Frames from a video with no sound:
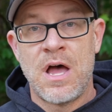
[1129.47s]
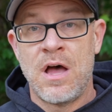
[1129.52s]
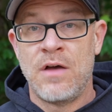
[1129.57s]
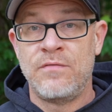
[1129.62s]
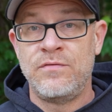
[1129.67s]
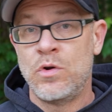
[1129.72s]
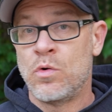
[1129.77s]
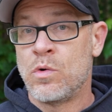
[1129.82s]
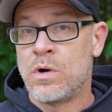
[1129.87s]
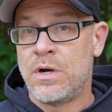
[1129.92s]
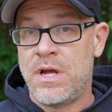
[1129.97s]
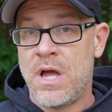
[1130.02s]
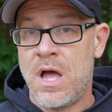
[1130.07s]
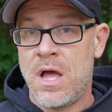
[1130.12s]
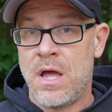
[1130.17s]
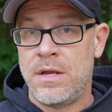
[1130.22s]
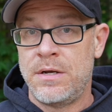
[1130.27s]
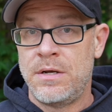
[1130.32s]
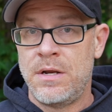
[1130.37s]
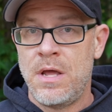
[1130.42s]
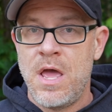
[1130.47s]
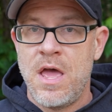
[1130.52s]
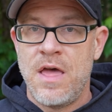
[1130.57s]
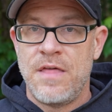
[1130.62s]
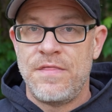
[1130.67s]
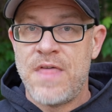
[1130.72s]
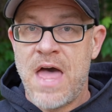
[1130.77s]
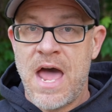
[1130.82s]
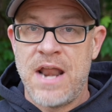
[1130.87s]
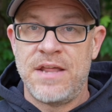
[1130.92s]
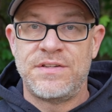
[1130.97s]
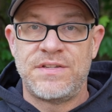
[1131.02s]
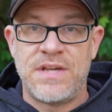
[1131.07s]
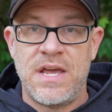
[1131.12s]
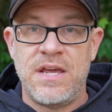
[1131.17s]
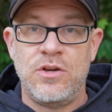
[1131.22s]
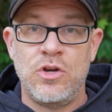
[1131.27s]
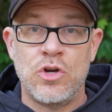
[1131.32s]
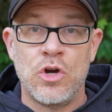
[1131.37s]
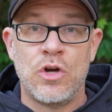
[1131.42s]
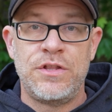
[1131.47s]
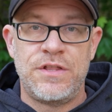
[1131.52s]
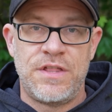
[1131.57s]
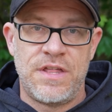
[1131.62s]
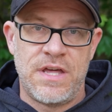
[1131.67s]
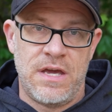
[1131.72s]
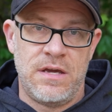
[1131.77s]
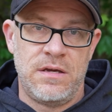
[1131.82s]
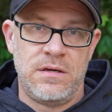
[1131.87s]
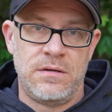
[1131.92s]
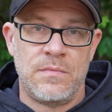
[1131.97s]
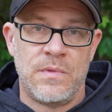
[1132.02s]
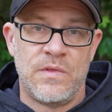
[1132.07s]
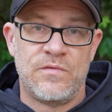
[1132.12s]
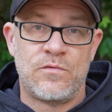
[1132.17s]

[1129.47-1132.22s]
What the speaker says: of your gun, that is a good thing.